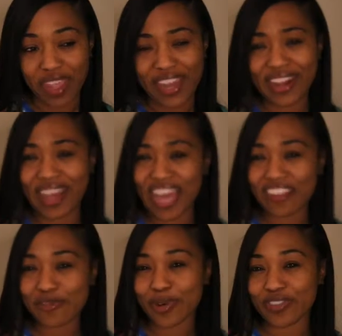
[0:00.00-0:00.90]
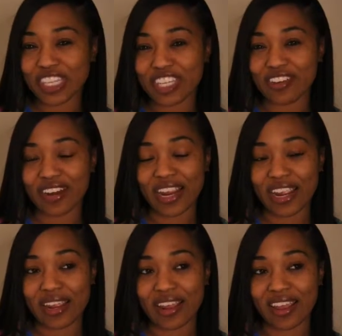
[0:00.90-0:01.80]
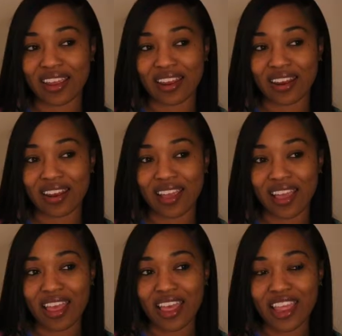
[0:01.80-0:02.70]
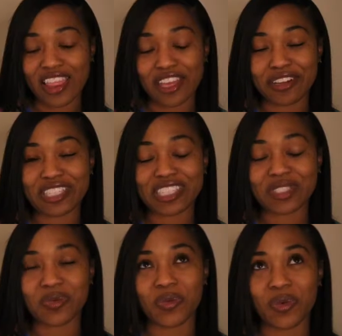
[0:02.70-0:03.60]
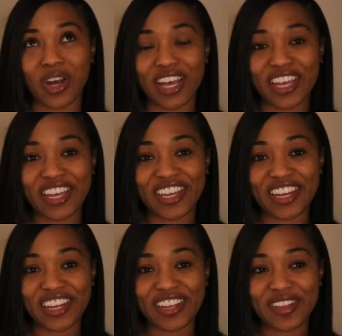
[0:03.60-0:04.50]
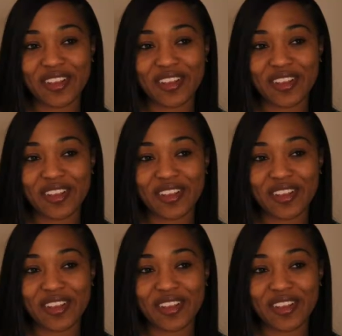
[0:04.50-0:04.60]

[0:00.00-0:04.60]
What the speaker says: and a lot of them are really great. And there is just one